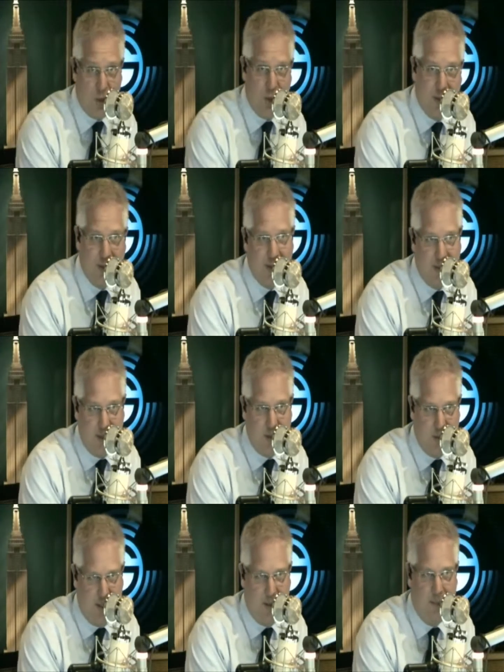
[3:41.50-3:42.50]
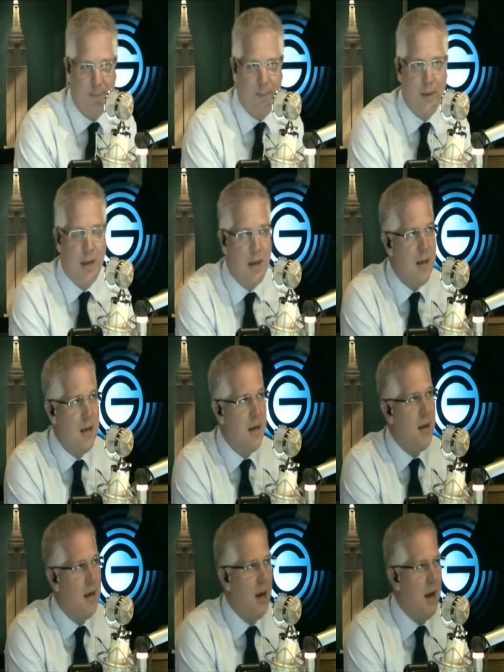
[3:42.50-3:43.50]
Washington, D.C.
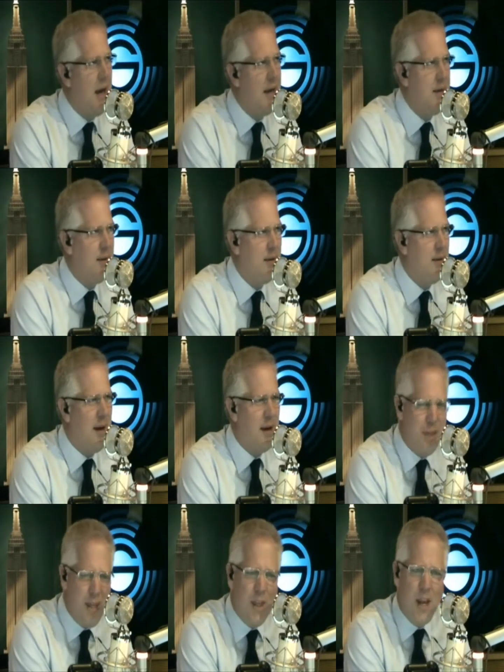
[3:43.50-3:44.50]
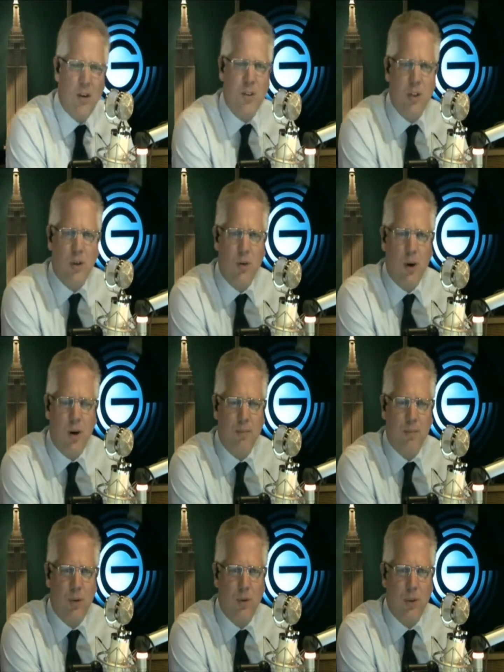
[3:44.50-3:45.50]
I think they also
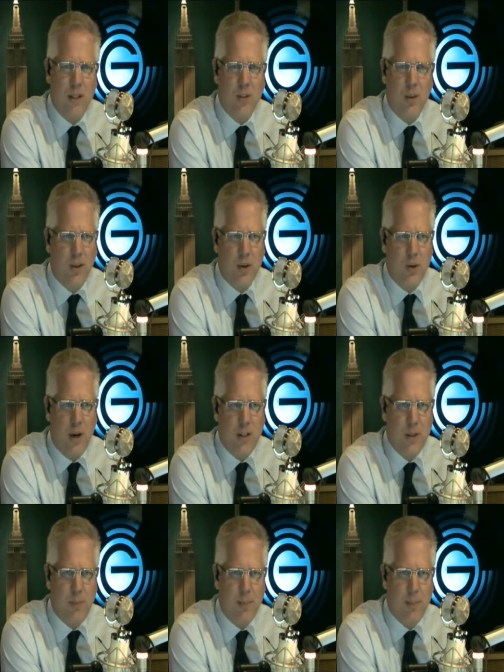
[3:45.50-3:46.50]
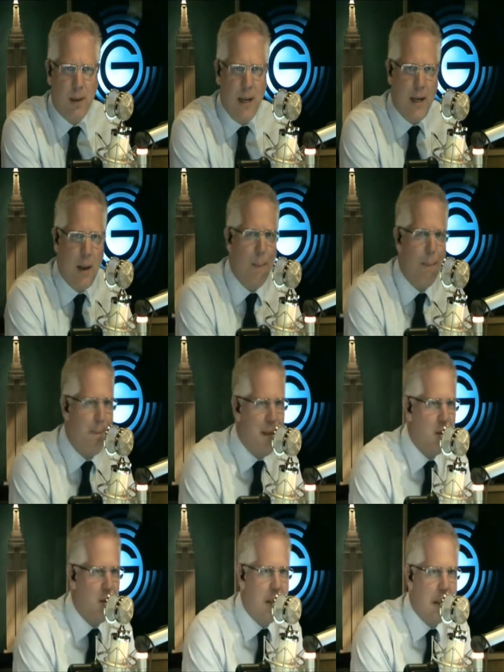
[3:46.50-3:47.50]
do these other crazy people like
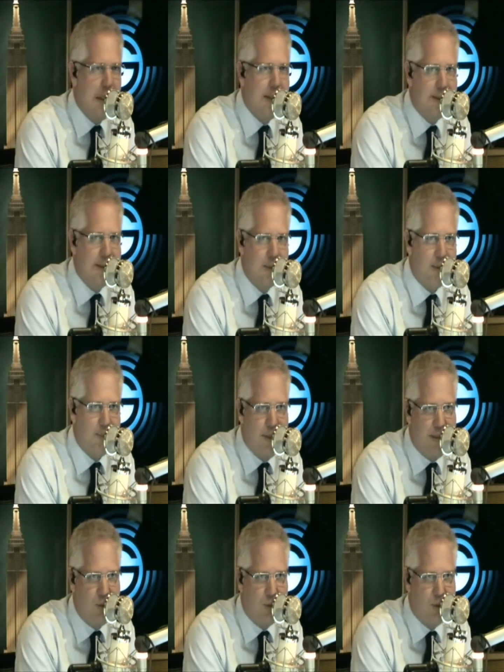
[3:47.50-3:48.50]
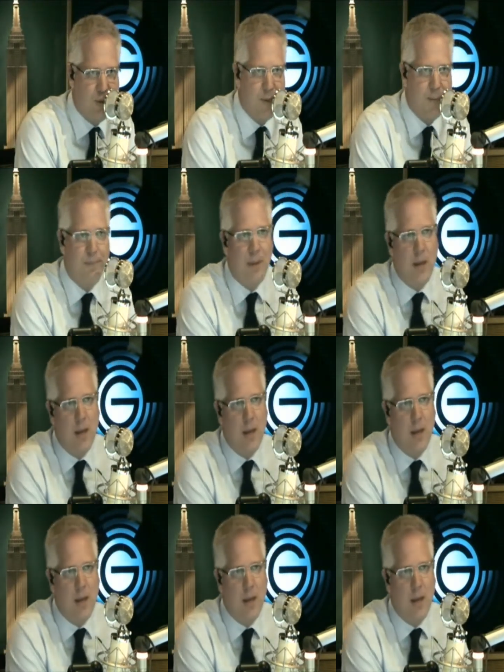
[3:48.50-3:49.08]
Bill Clinton speeches.